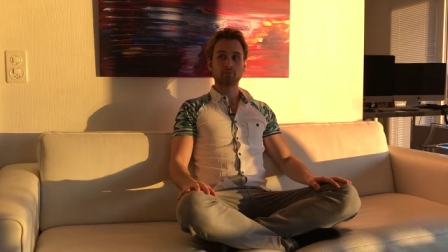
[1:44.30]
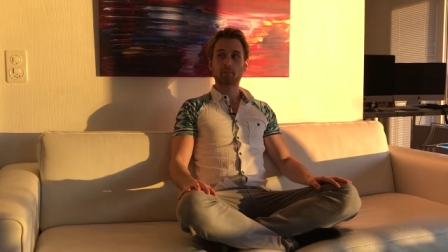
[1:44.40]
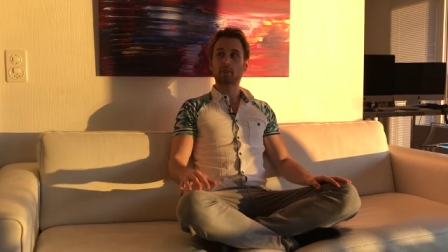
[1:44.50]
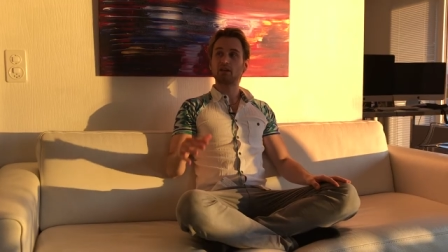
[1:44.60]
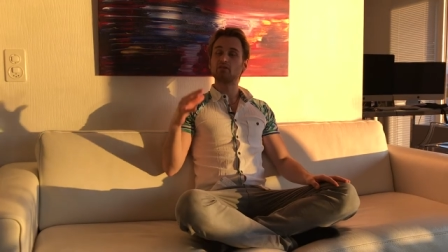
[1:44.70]

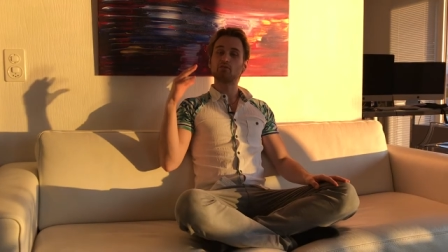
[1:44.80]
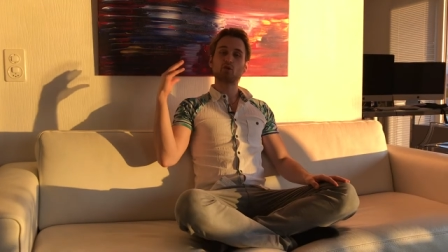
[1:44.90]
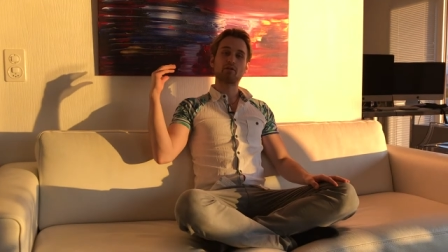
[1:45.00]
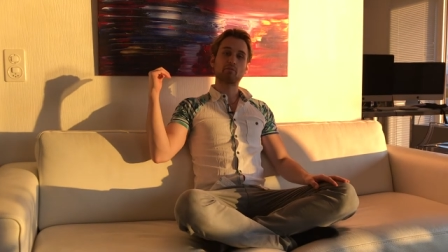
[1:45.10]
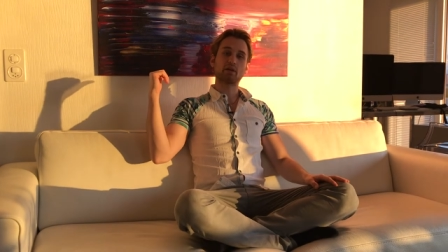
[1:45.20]
and if you
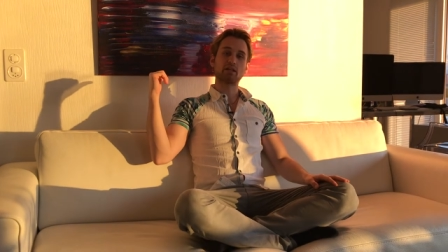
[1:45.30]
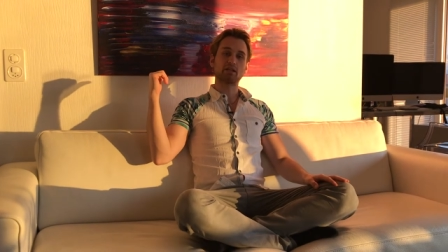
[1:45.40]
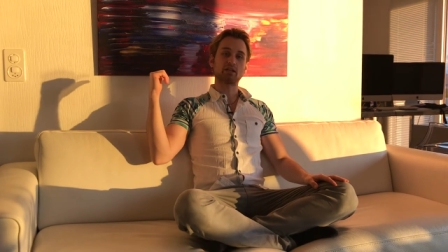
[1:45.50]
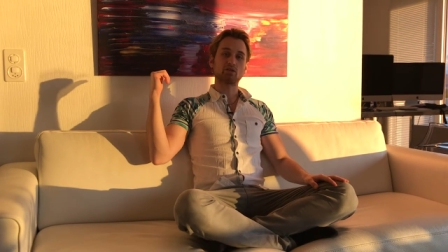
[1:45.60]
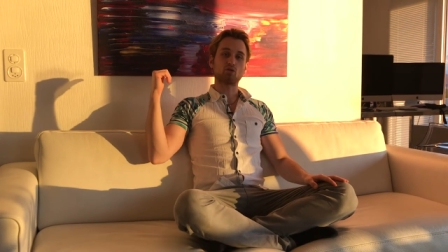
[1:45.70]
have a
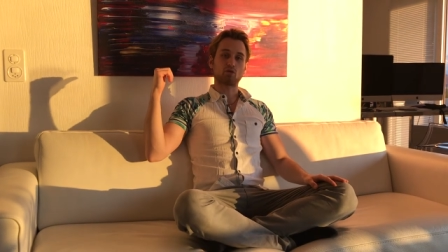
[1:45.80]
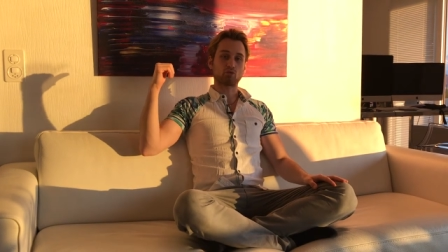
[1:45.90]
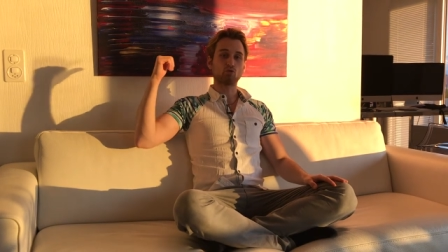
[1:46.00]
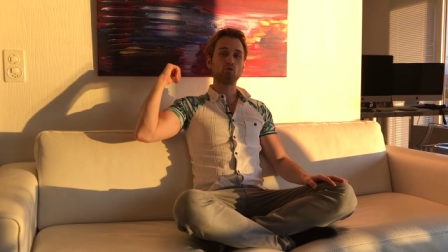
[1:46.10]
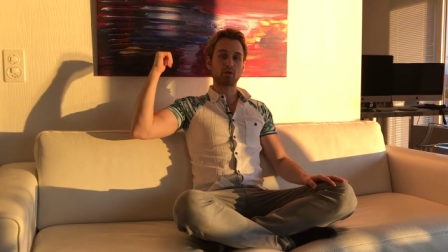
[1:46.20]
painting in your
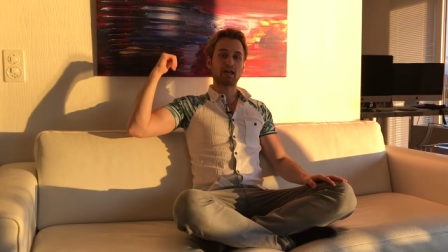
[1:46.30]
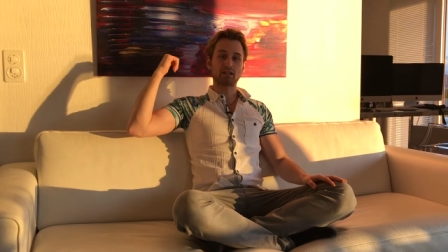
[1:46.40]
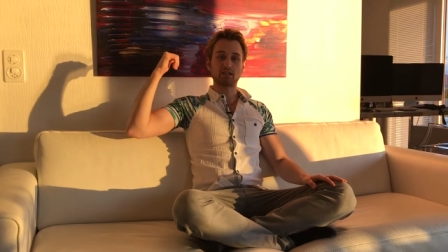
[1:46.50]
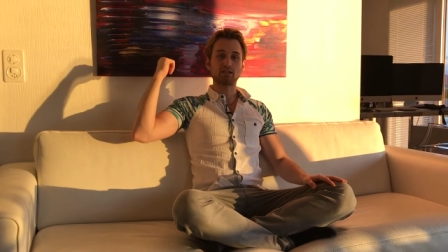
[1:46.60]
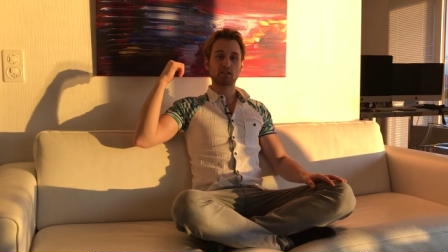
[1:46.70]
room like
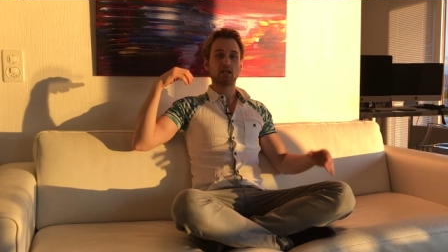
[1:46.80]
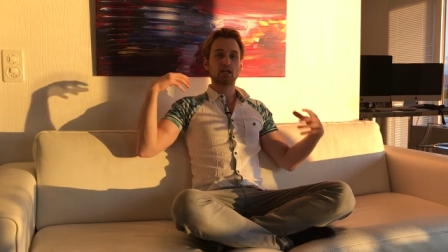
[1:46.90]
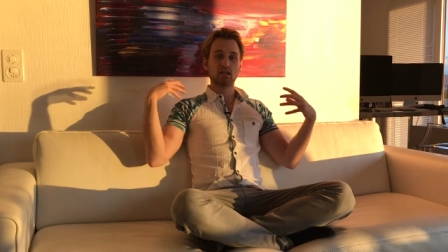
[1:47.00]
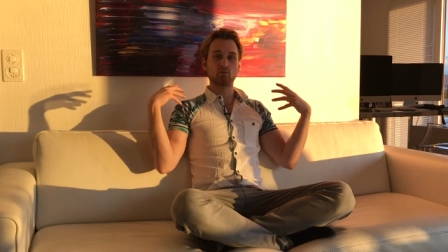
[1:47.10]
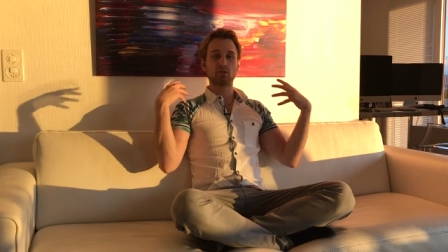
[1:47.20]
this,
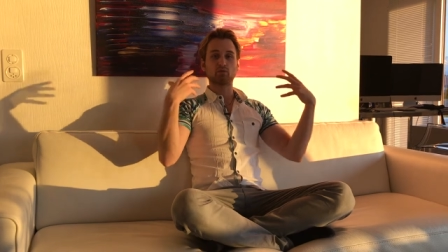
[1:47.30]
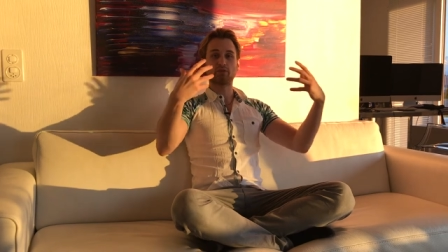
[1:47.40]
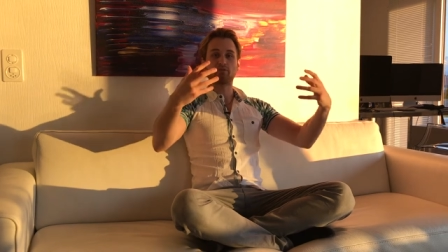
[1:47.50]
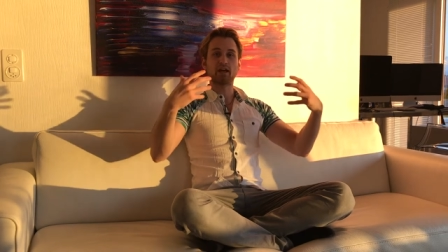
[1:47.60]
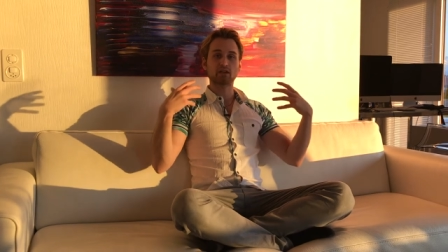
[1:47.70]
it will
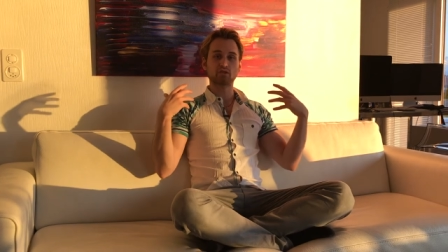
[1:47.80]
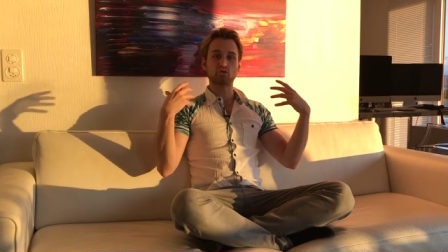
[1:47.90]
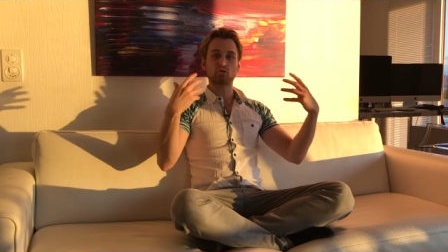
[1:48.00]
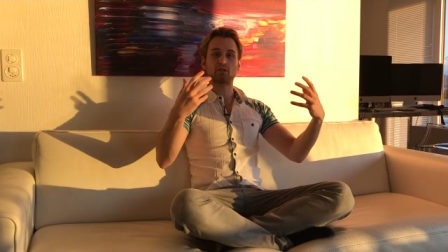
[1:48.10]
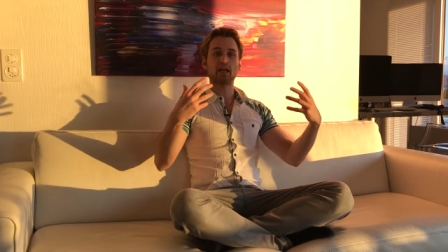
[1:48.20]
reflect a
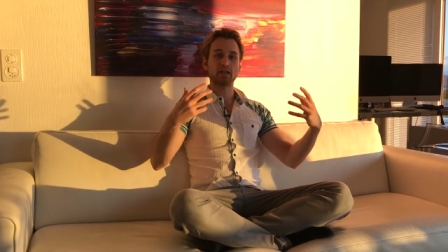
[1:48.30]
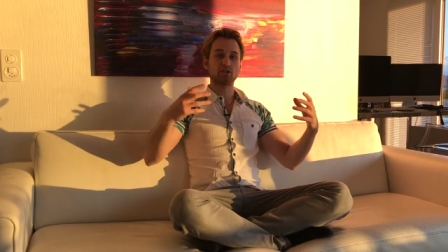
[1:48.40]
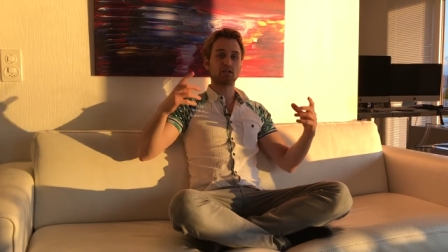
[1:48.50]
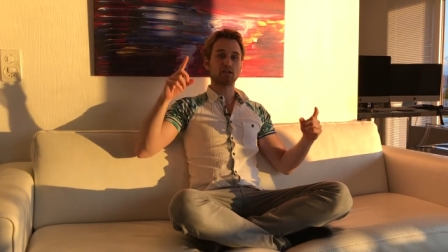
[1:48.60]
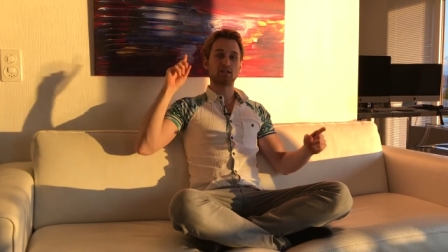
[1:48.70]
certain
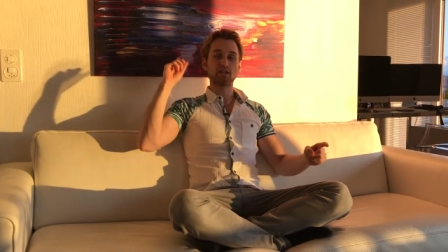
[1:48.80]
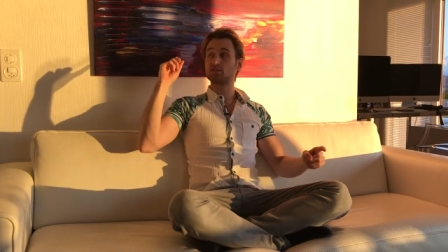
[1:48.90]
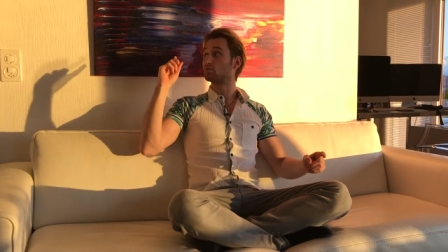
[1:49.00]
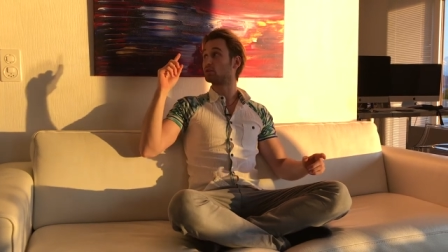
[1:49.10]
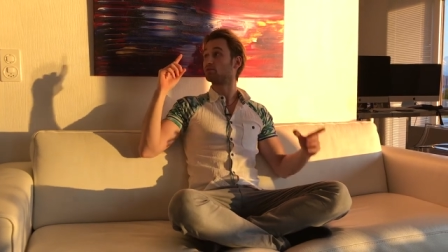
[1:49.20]
energy and
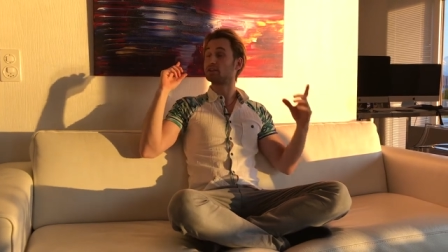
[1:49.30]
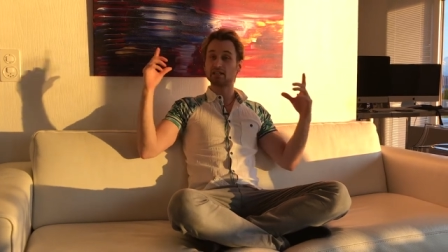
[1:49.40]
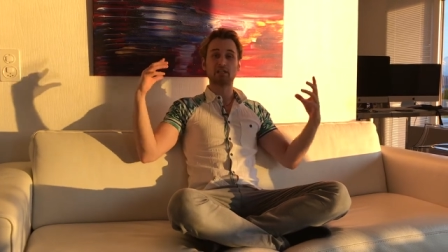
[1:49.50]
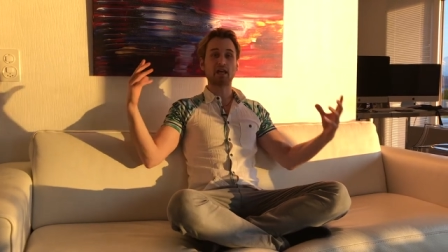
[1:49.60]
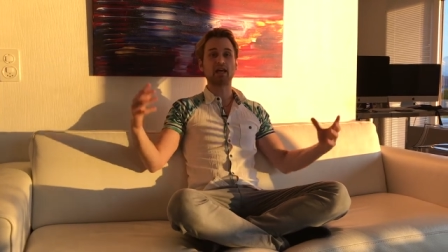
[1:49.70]
this will really
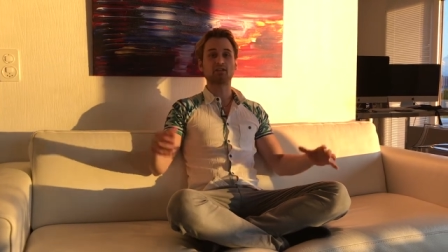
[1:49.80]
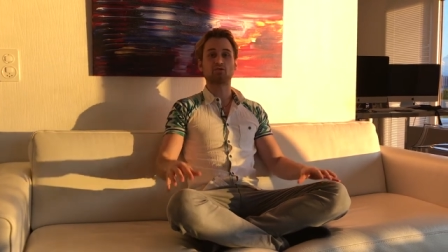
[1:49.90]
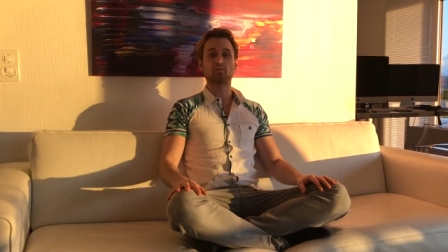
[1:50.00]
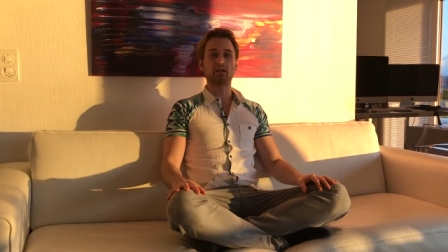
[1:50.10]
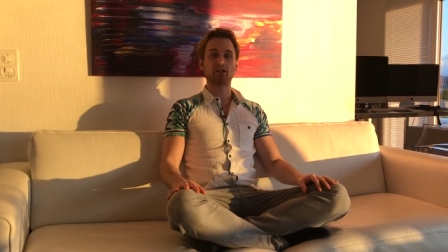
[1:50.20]
enhance
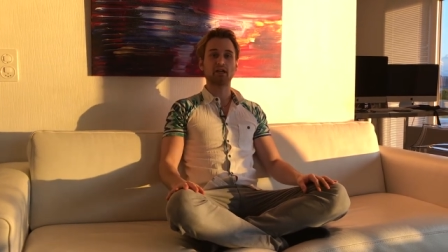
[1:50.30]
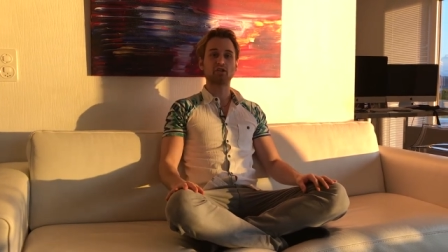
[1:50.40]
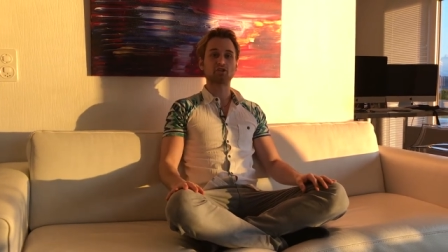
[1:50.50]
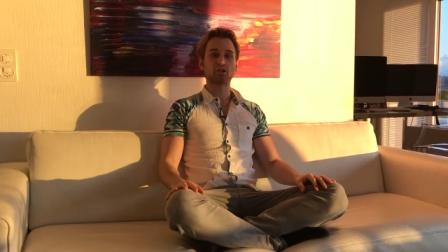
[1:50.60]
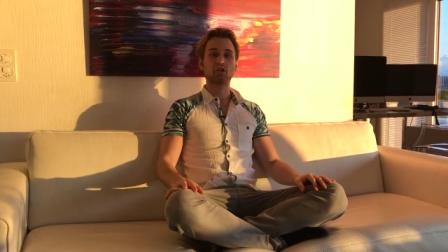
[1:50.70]
your
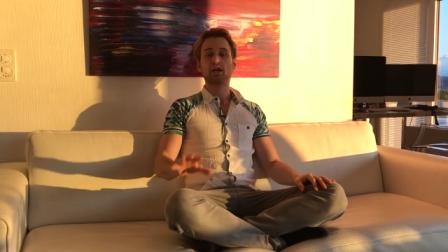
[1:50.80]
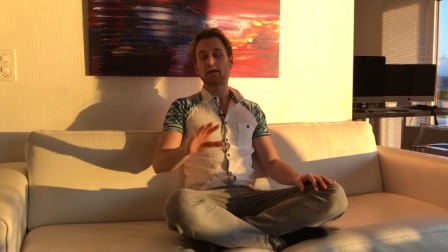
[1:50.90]
meditation.